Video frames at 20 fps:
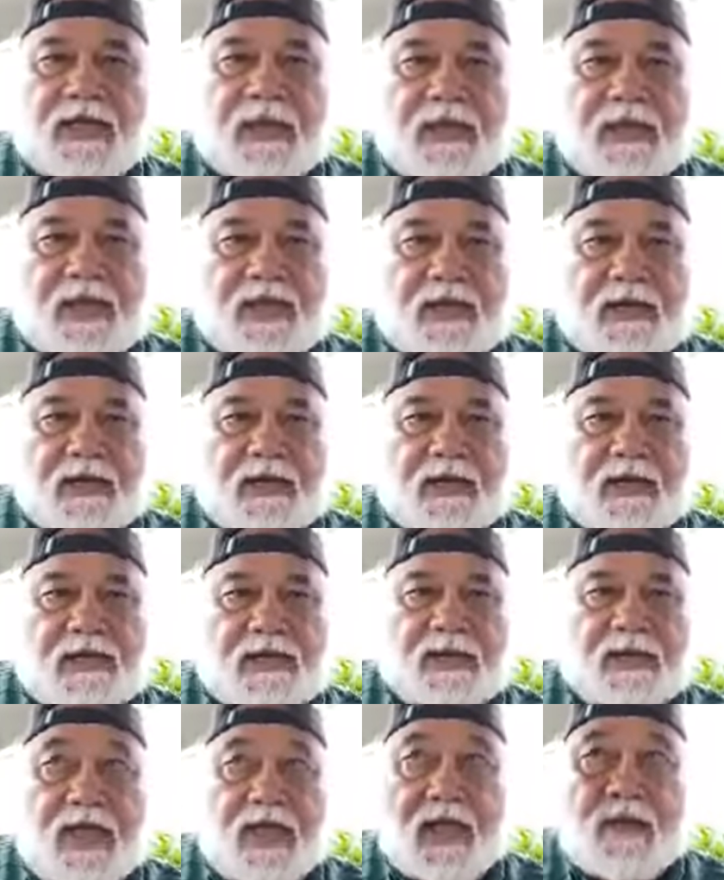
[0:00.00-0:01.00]
and
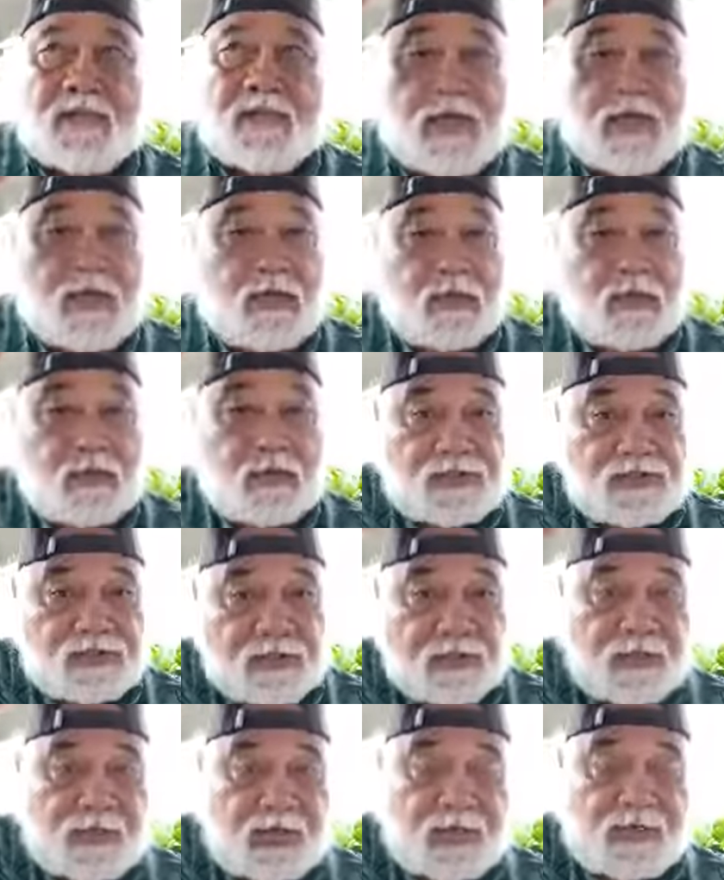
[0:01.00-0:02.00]
not be under
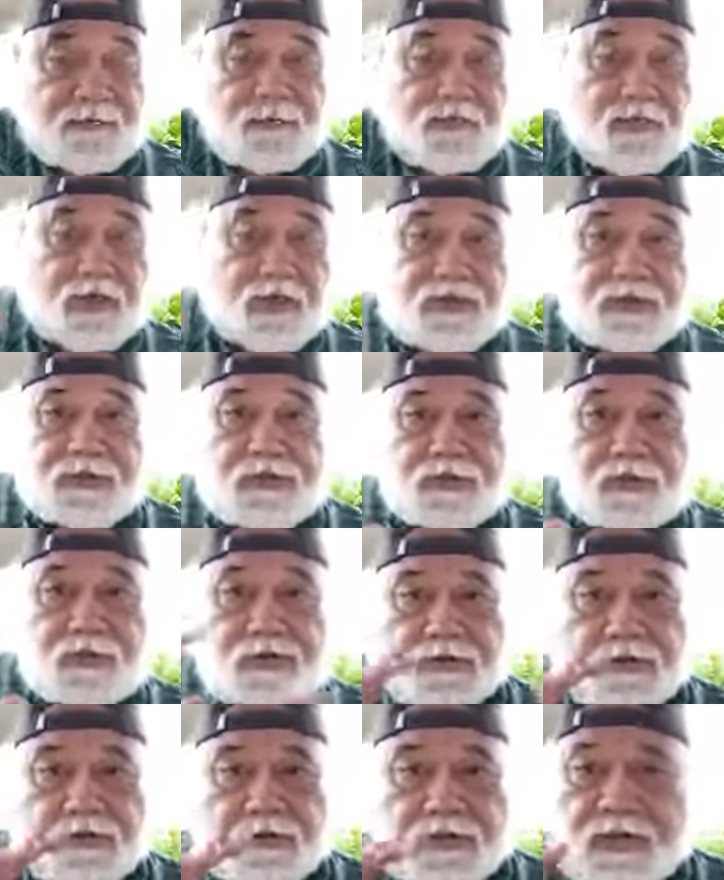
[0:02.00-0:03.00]
sunlight pressure,
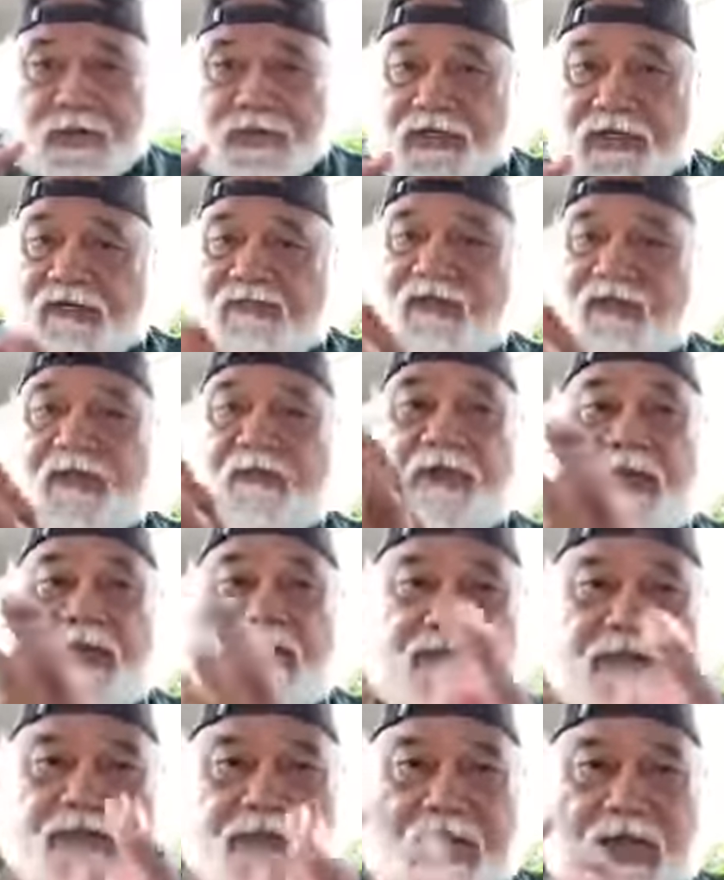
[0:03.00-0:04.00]
so that you give the
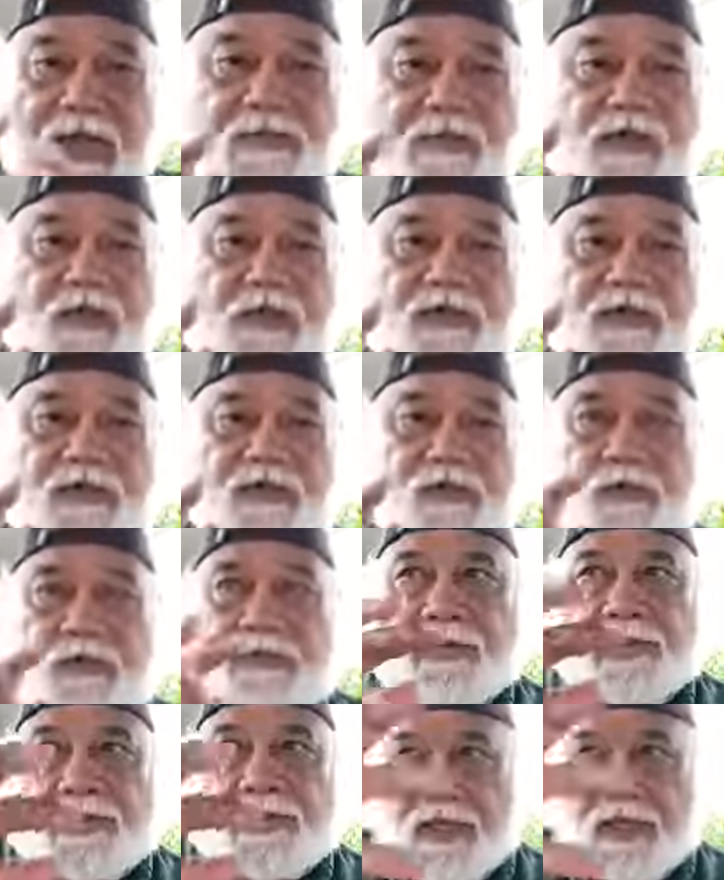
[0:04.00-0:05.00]
plant time to absorb
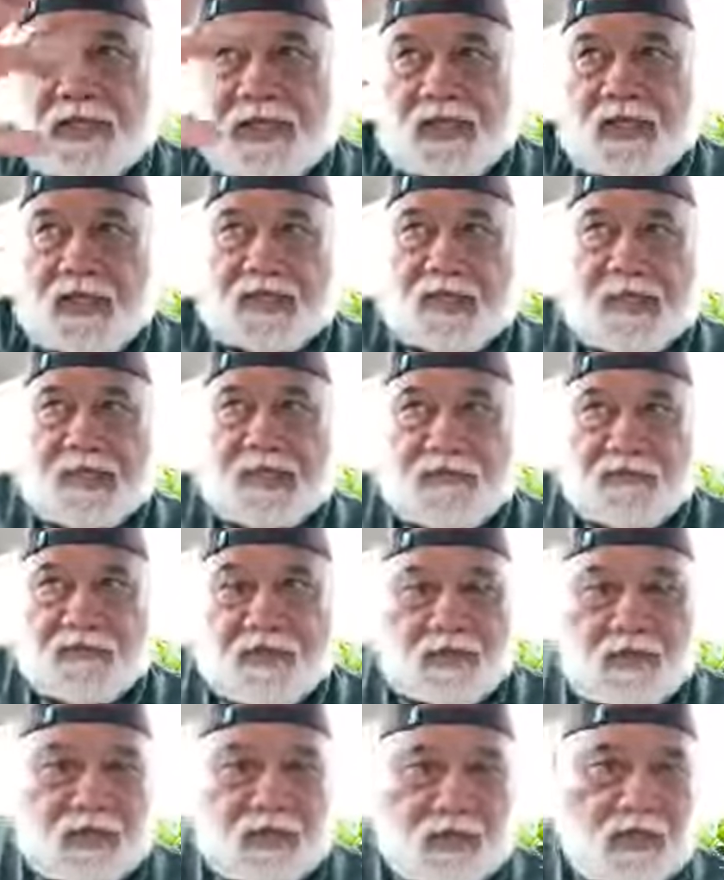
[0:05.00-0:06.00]
it, give it
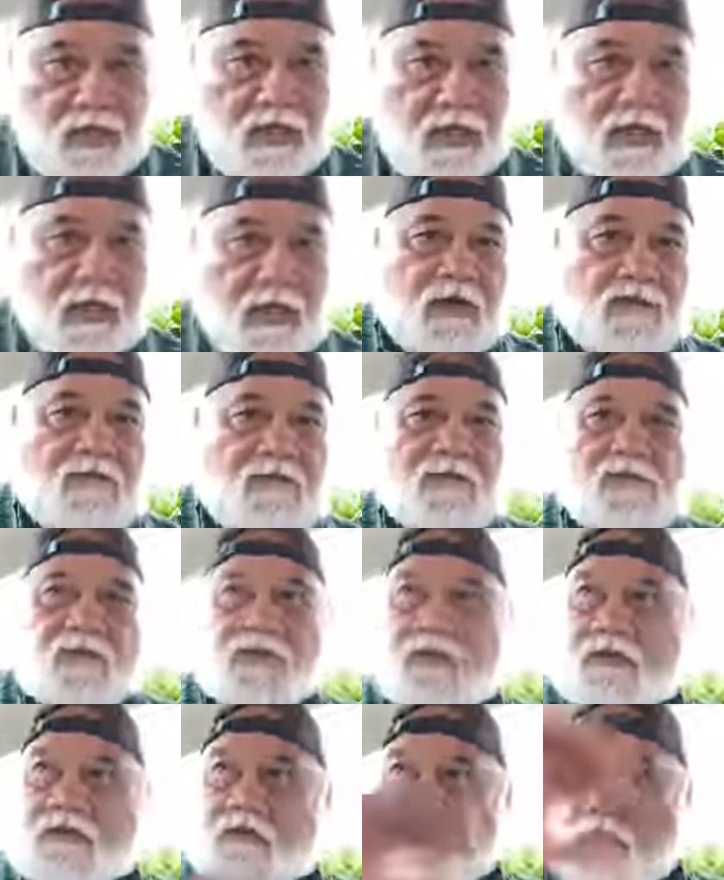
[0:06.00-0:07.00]
a
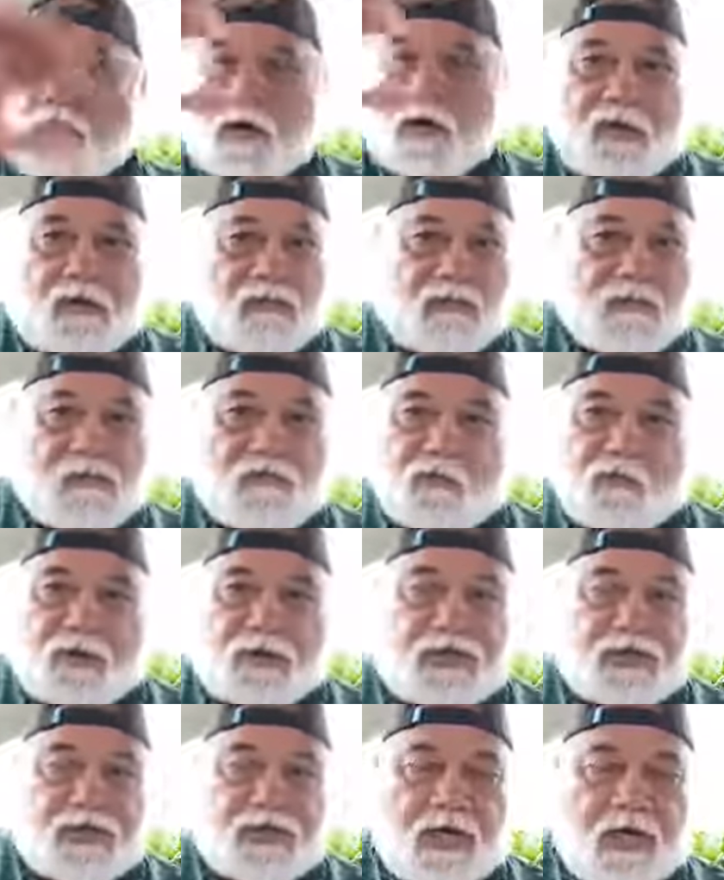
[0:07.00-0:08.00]
full 12,
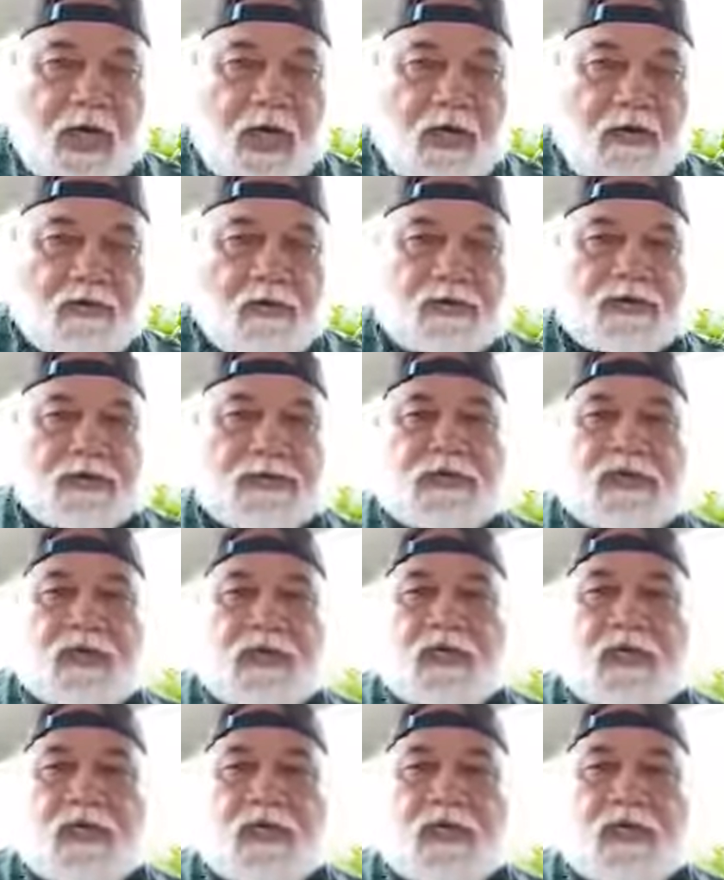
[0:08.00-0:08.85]
14 hours.